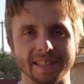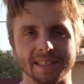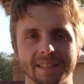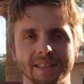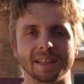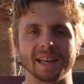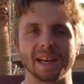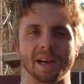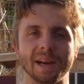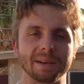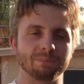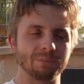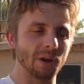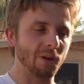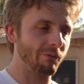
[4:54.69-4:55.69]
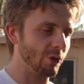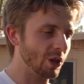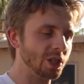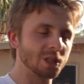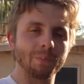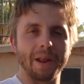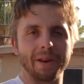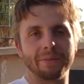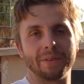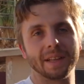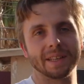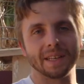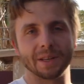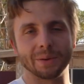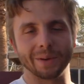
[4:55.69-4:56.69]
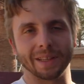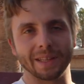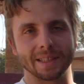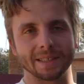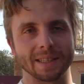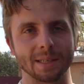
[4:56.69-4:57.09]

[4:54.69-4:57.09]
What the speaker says: a fringe benefit to doing this,